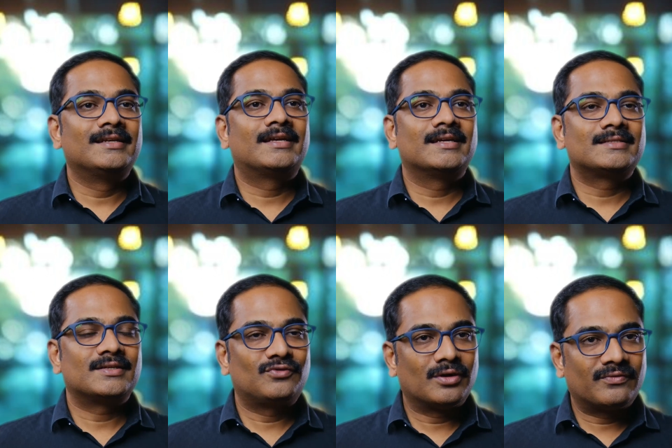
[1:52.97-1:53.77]
In case
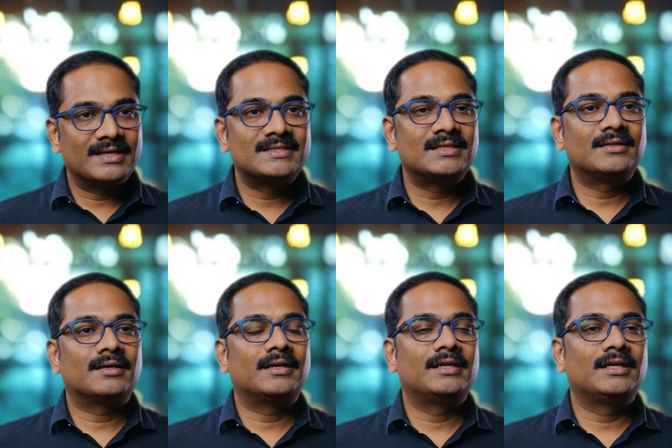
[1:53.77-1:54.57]
if you are facing
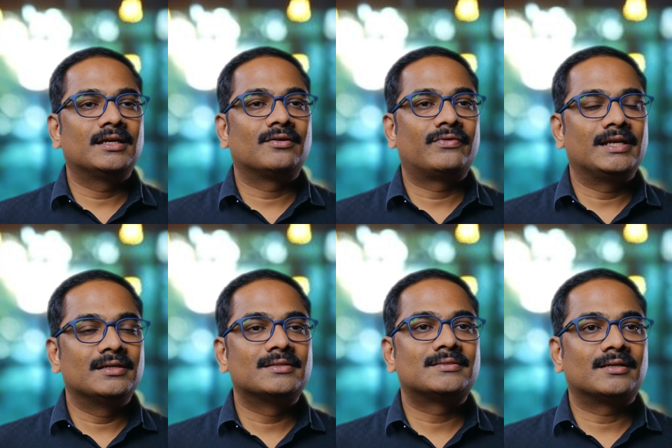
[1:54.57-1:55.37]
any uh,
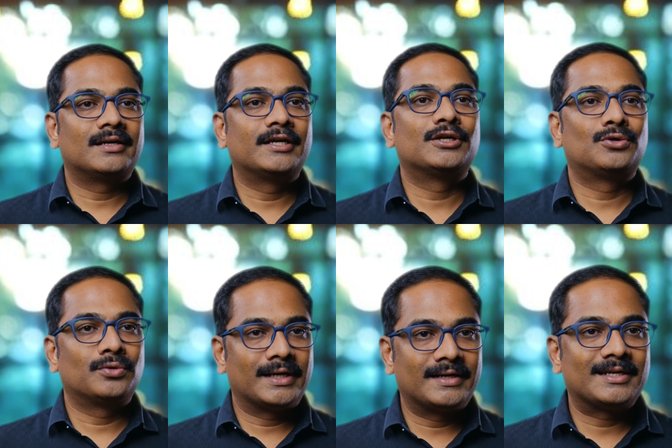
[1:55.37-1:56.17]
failures related to
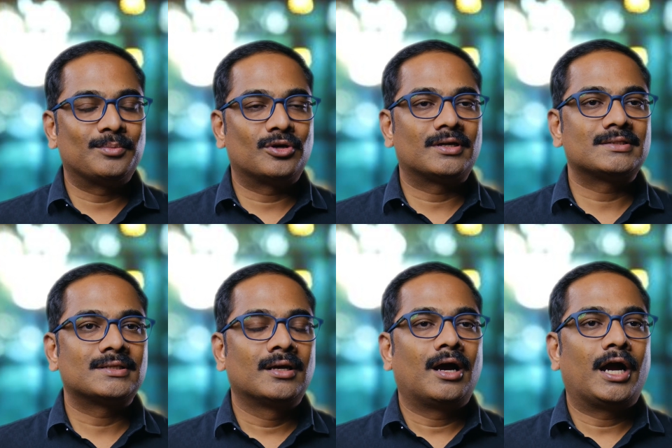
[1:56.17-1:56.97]
electrical motors
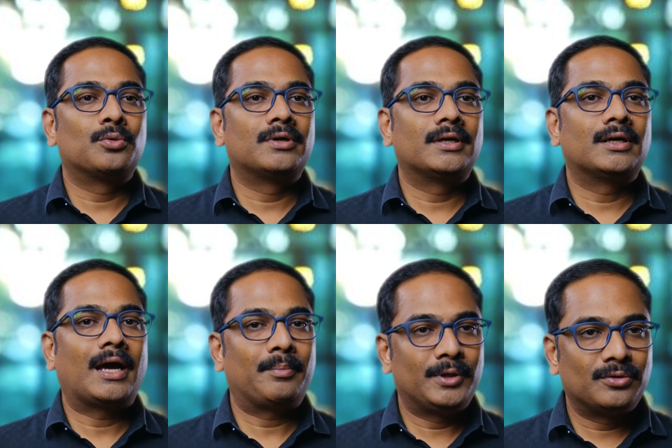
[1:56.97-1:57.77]
I would uh,
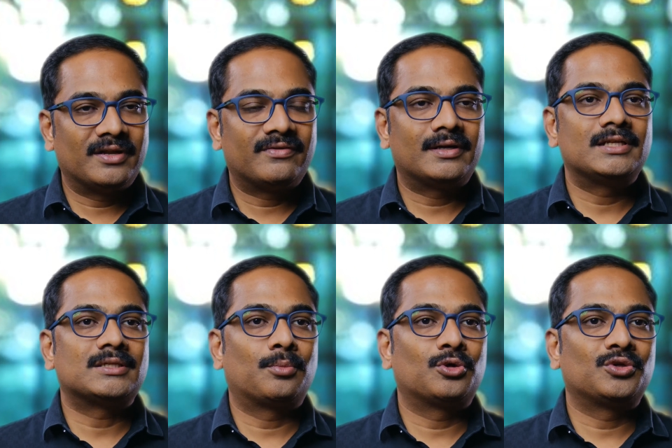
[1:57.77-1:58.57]
happy to definitely
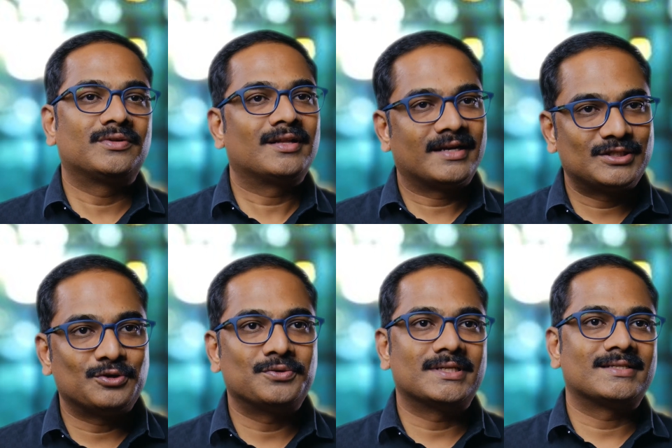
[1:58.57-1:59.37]
support you with the right
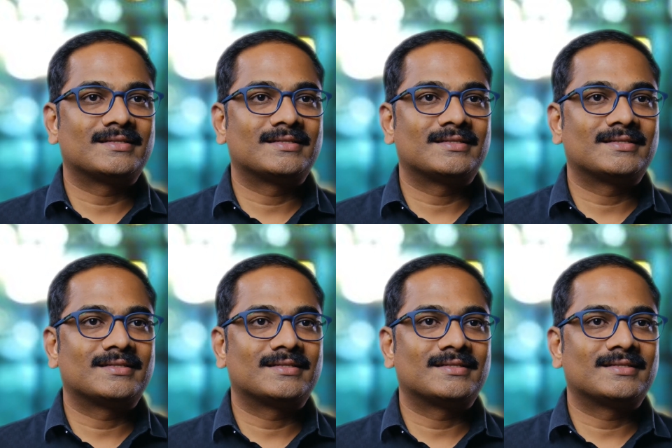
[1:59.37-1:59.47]
solutions.